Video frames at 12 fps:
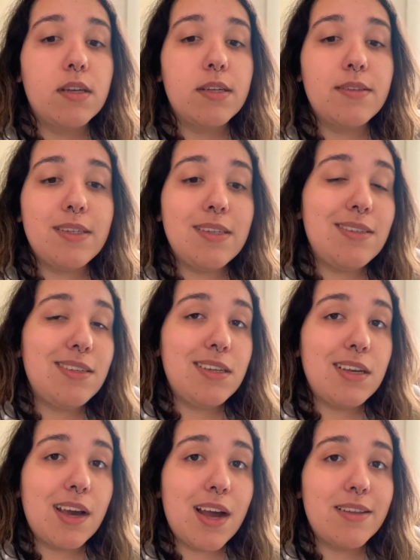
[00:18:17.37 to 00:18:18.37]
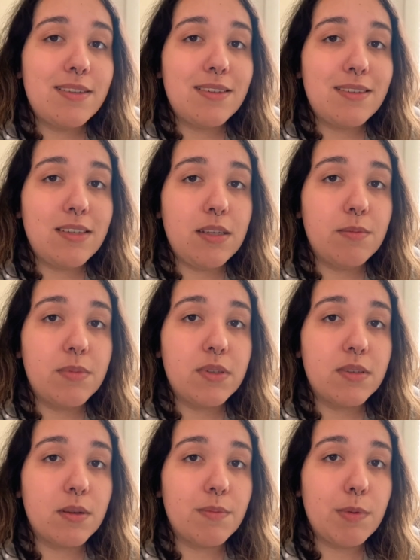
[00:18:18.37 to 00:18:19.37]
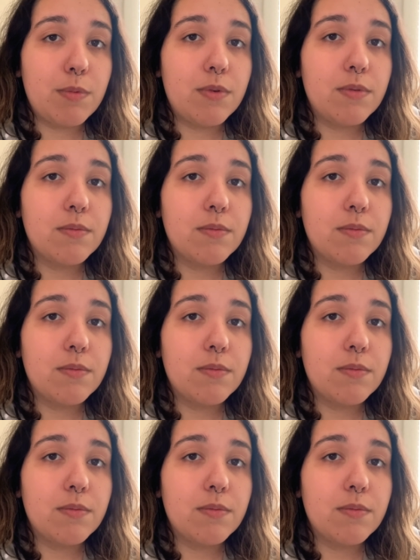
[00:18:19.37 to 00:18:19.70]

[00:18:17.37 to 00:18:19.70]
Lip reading: easy as it seems to some people.